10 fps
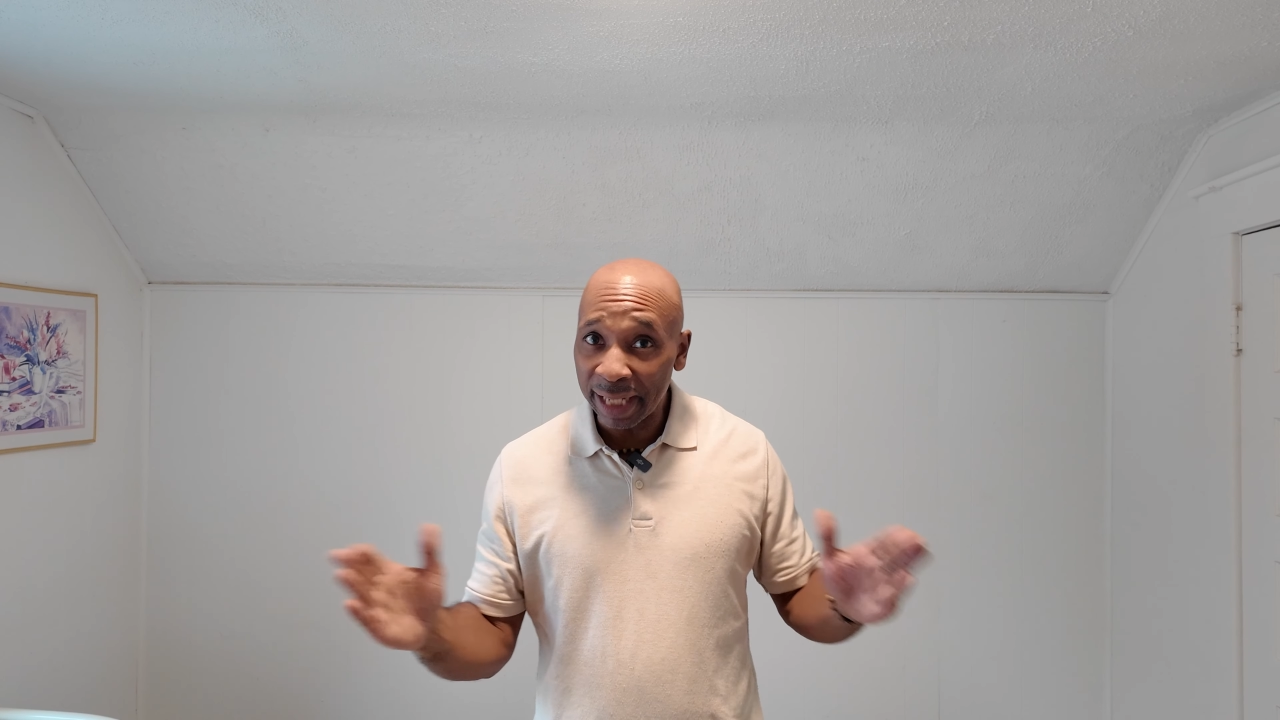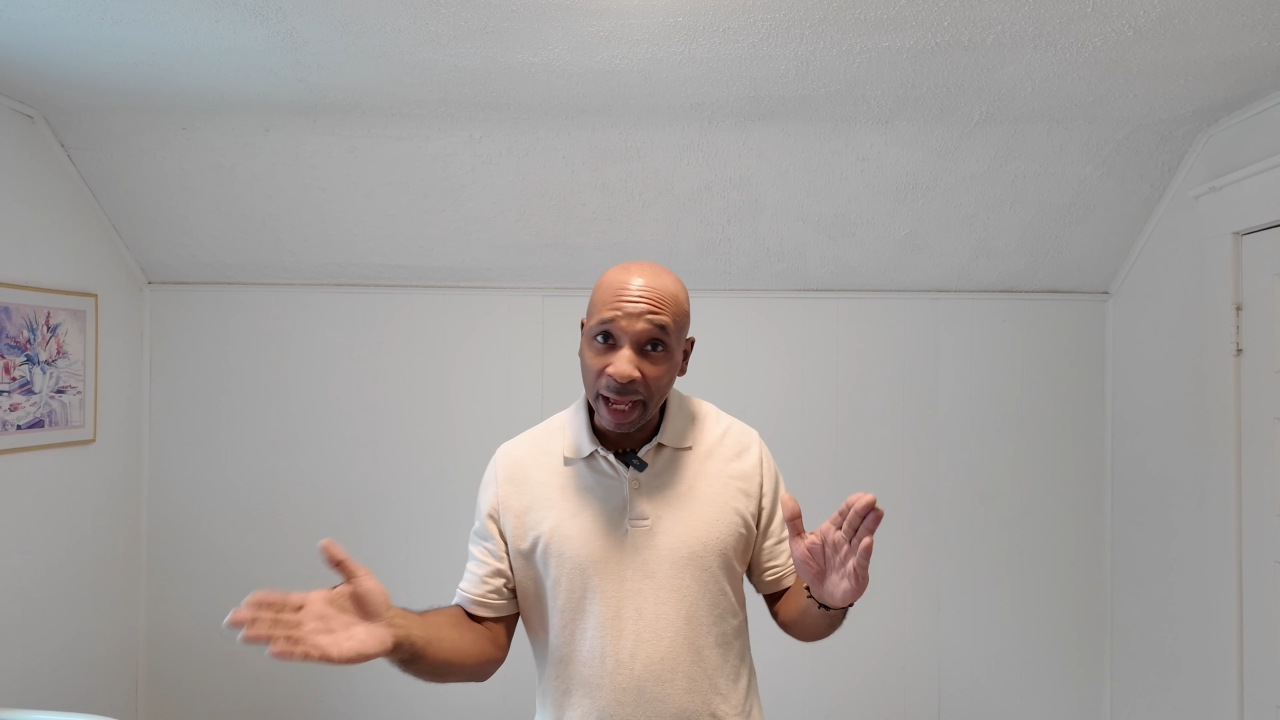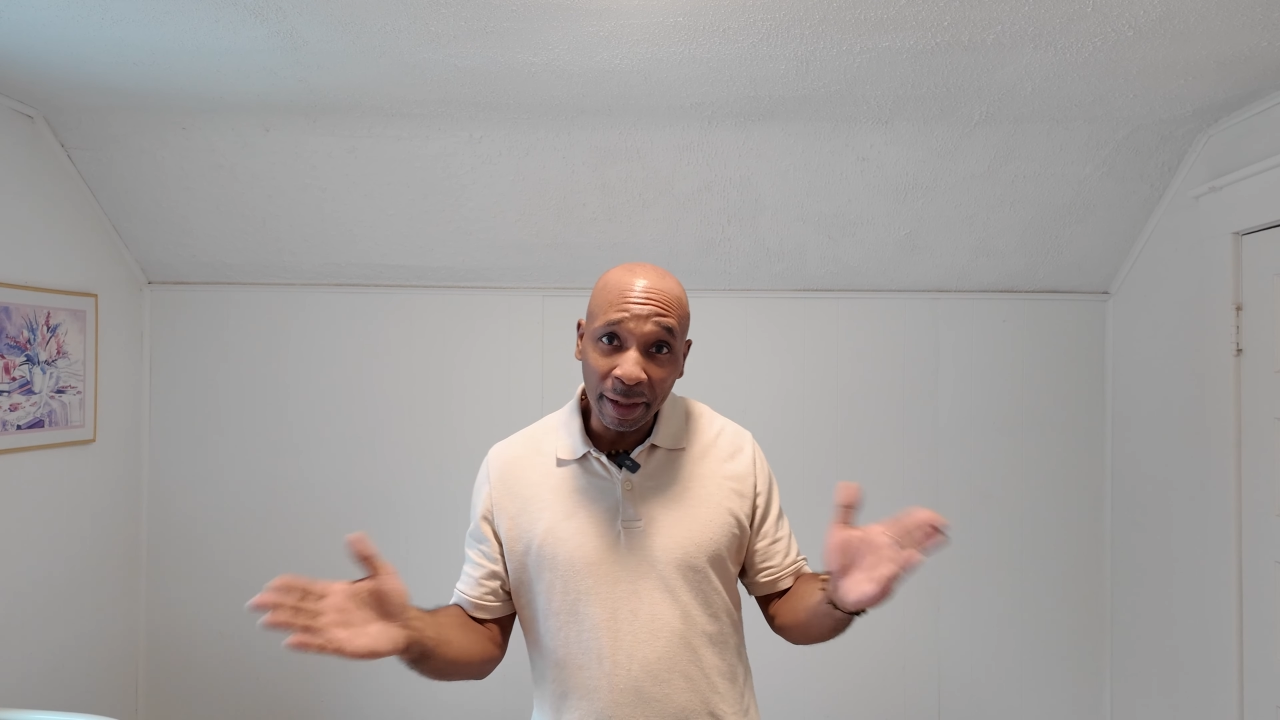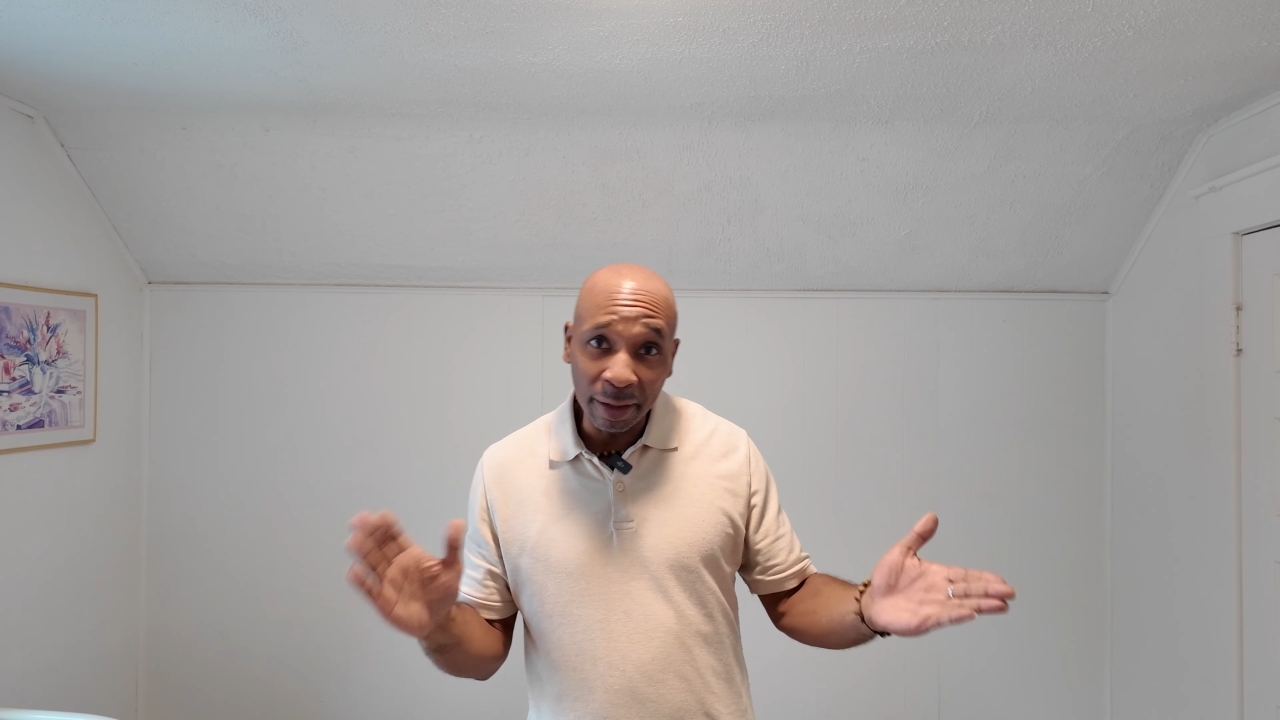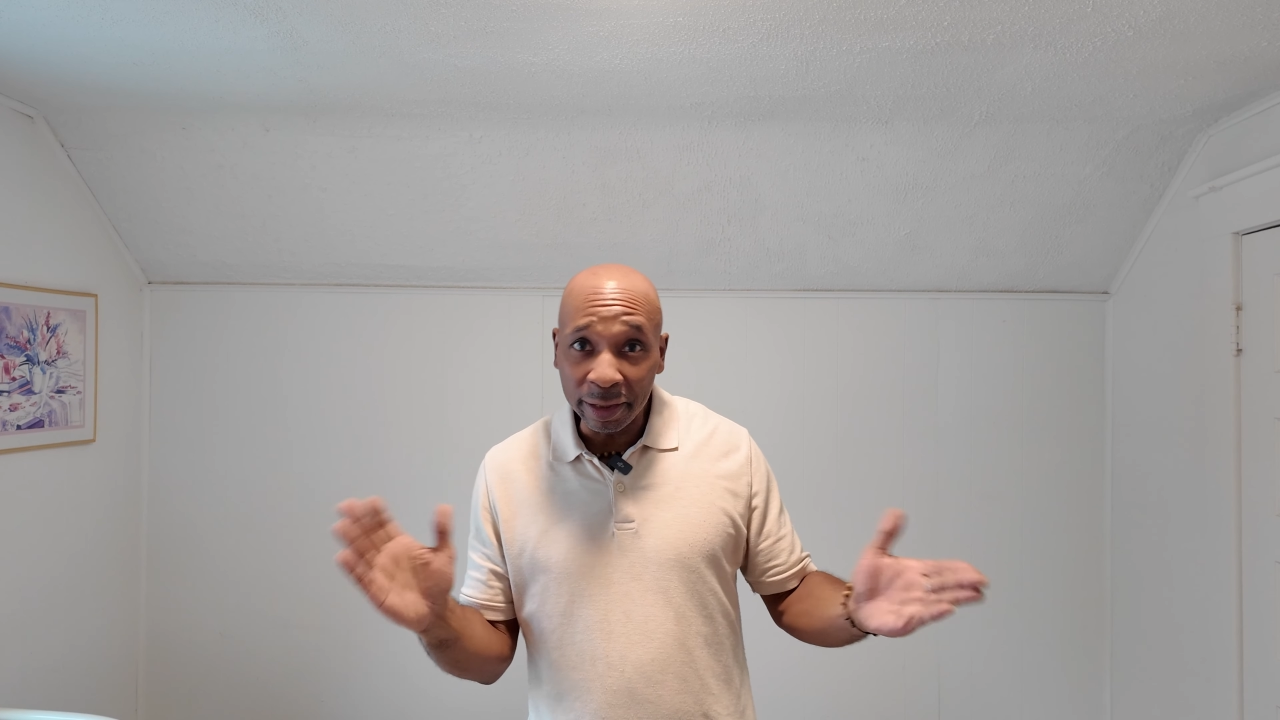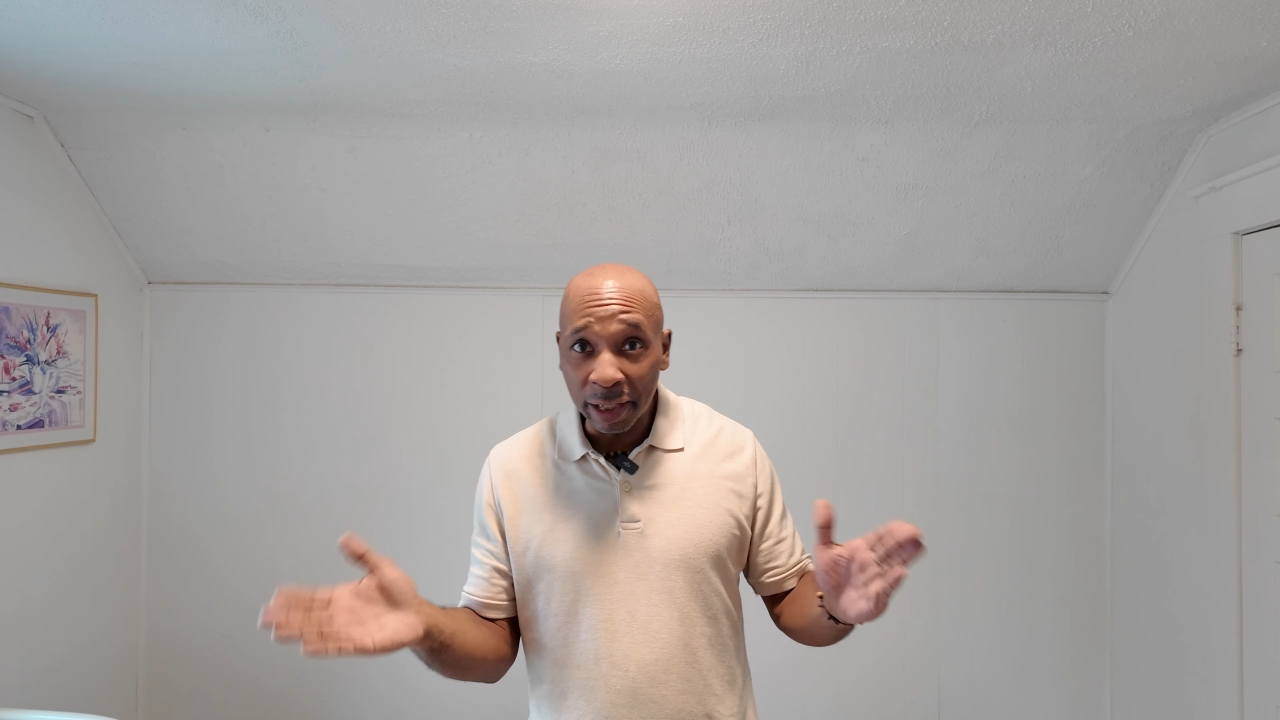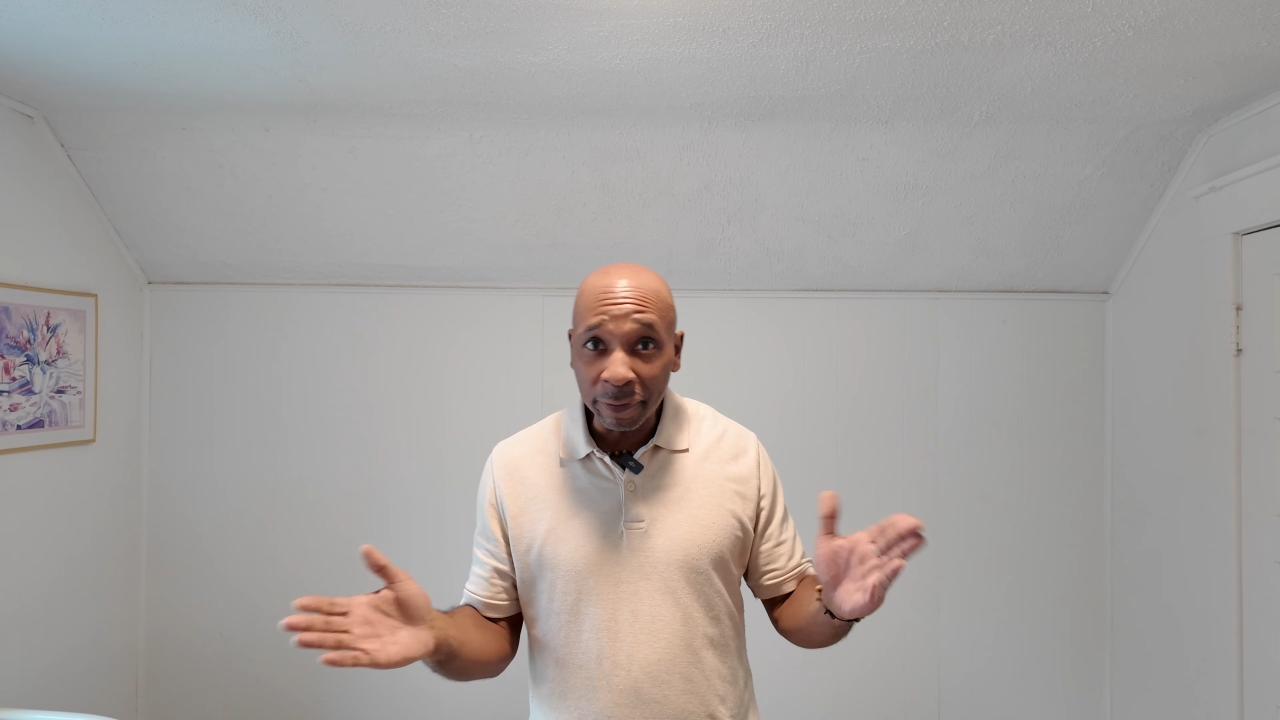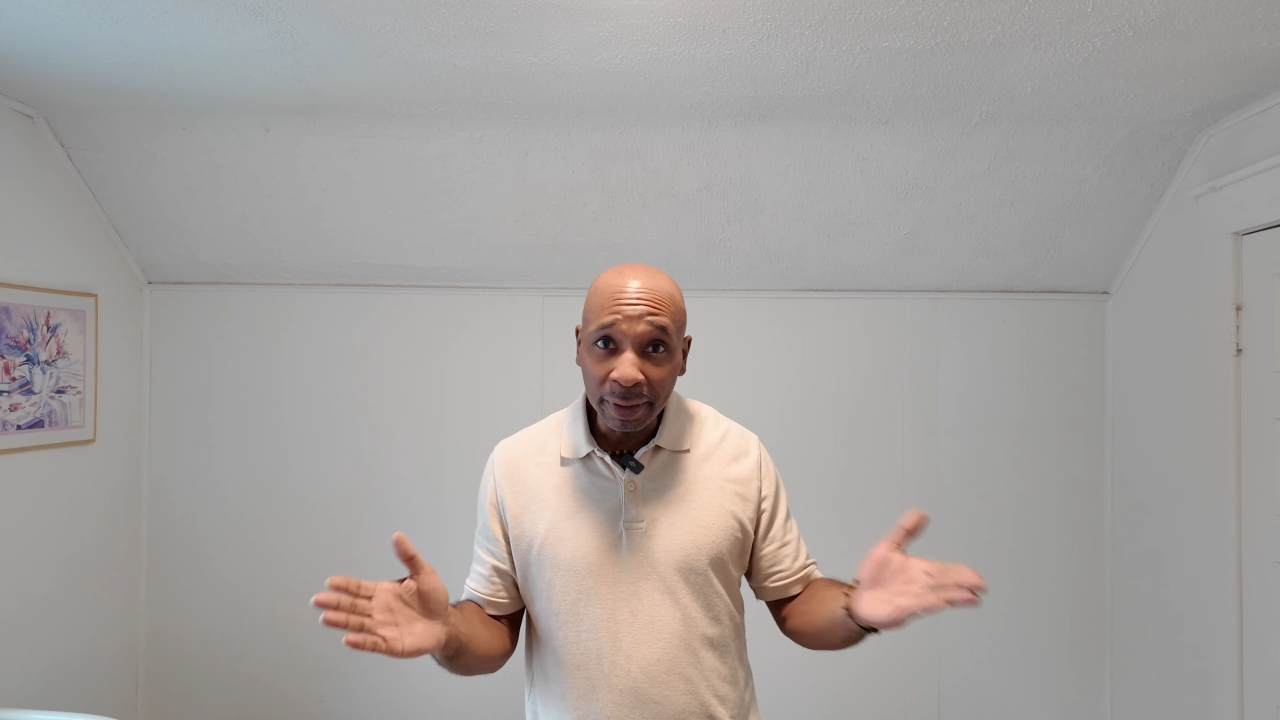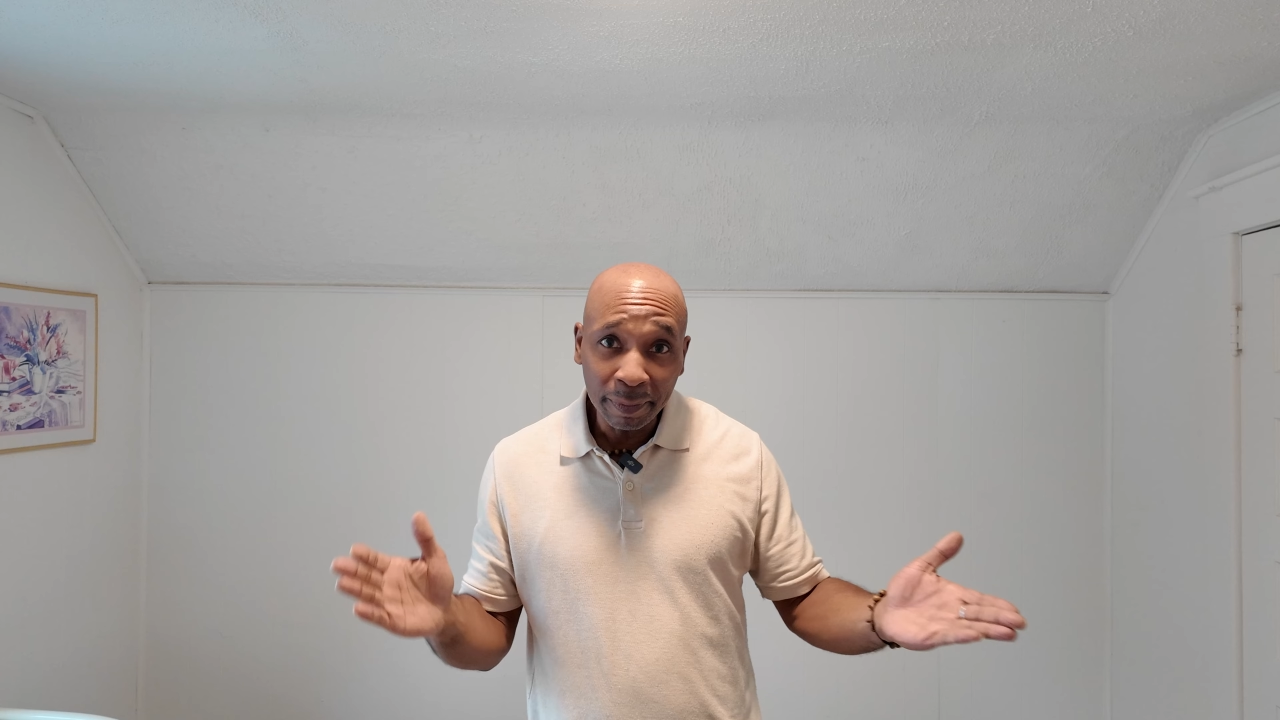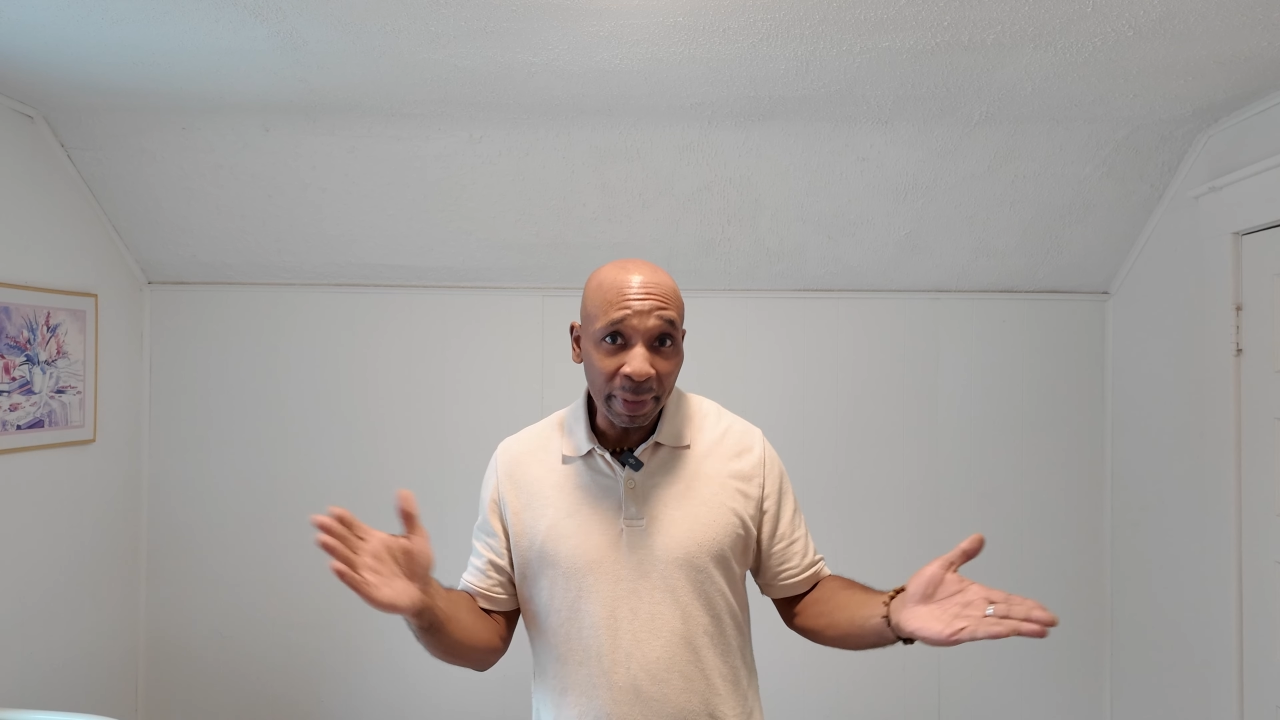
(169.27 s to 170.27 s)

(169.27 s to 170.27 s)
sound a little different,